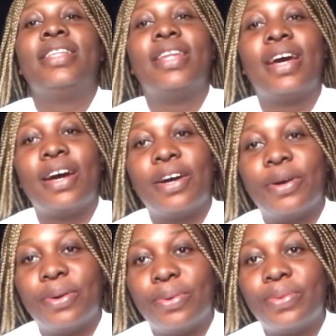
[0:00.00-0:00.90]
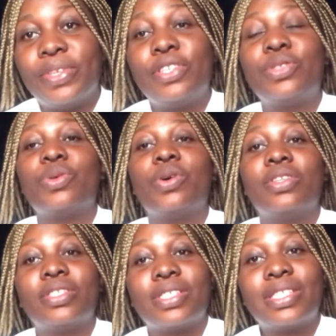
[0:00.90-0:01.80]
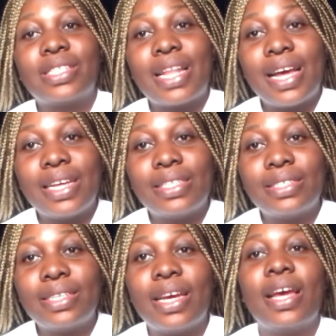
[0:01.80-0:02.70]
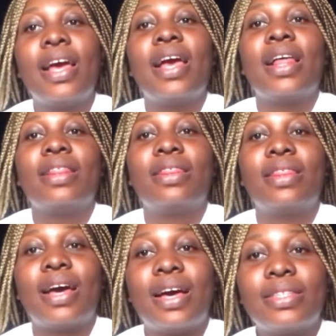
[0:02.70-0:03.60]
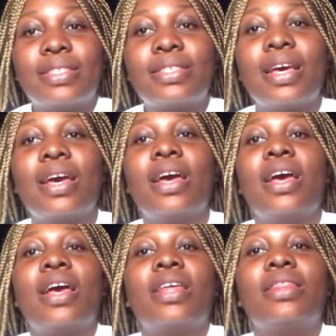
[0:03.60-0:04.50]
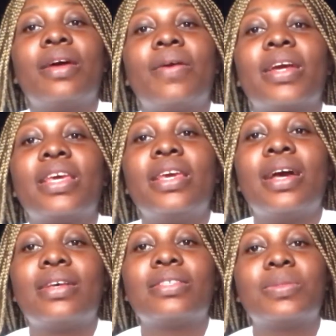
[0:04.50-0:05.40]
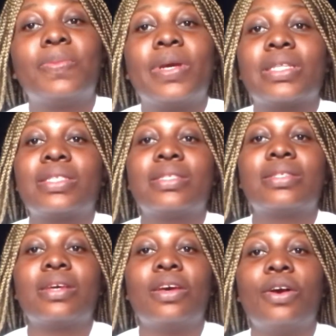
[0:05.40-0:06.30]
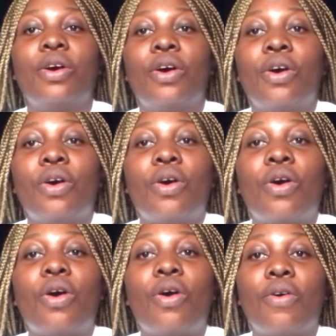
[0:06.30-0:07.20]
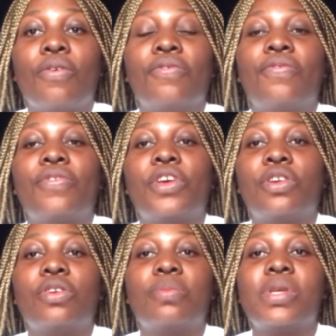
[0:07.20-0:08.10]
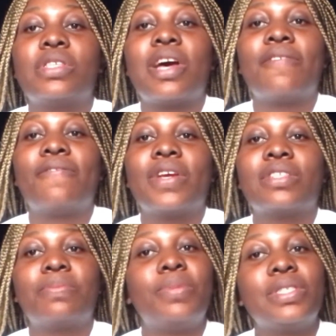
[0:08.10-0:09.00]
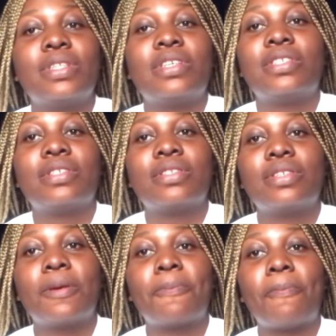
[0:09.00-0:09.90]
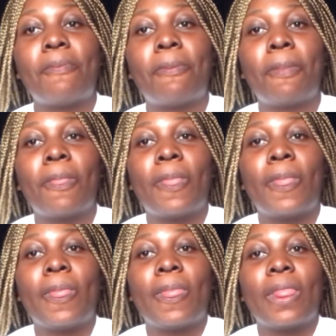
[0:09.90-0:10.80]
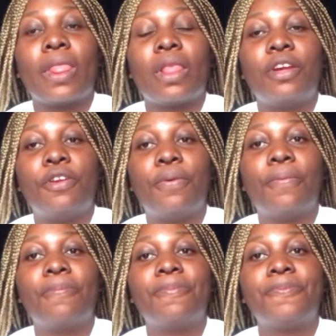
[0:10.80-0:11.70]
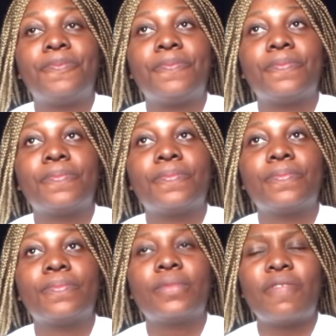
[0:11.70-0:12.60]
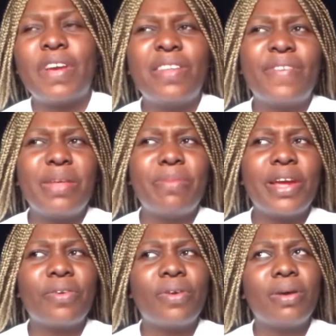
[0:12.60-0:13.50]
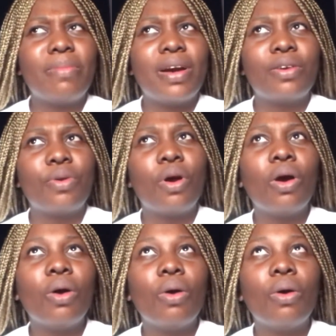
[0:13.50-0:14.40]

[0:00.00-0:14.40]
Now, we need to understand that there are key aspects of economics that affect businesses. Have I defined micro and macro?